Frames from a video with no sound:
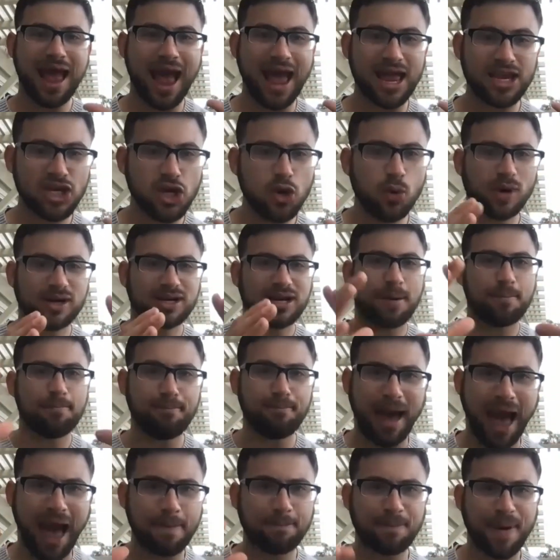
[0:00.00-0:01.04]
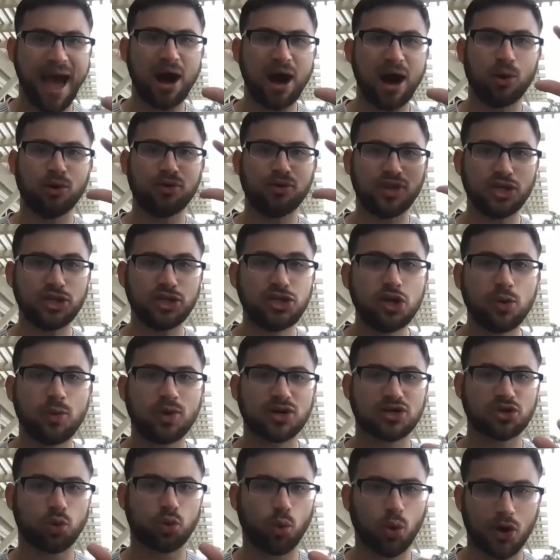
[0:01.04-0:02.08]
And you were to map out the
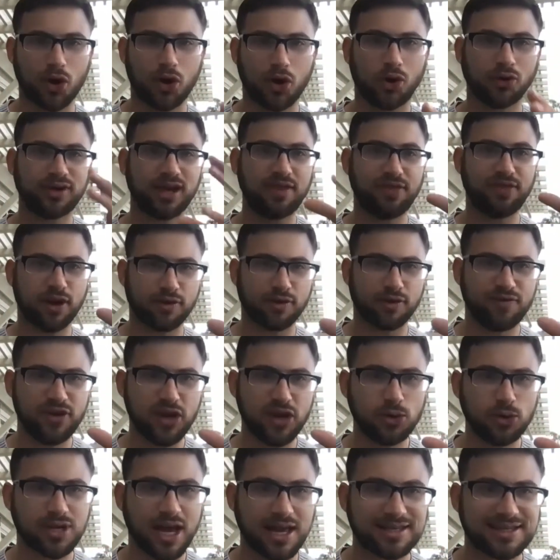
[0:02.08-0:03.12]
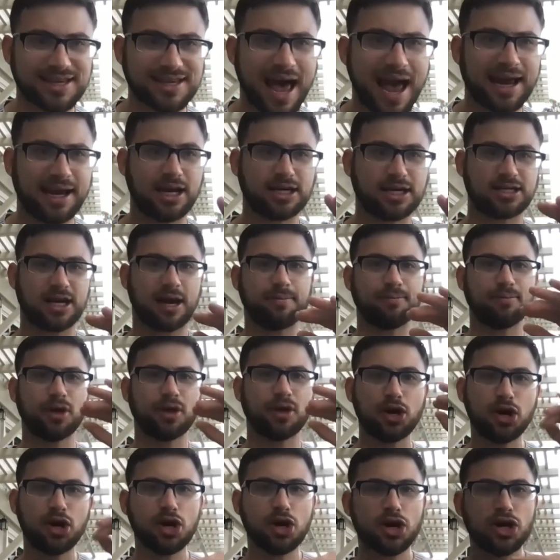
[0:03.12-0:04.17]
Jewish world and their views on Zionism,
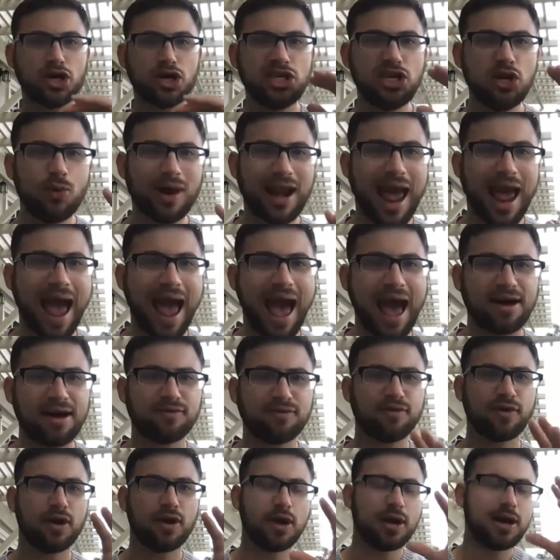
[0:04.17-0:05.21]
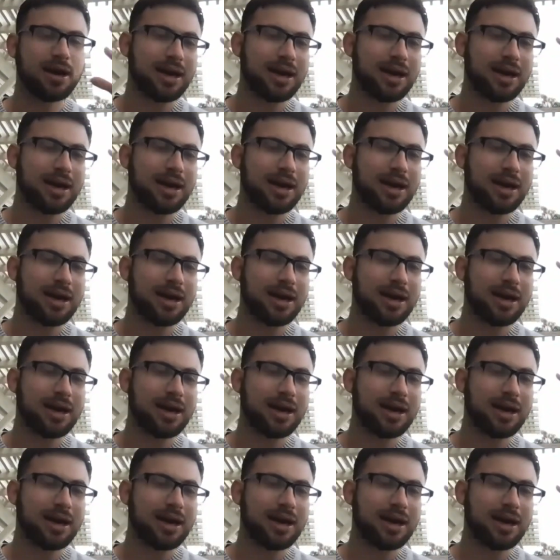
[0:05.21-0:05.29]
you would have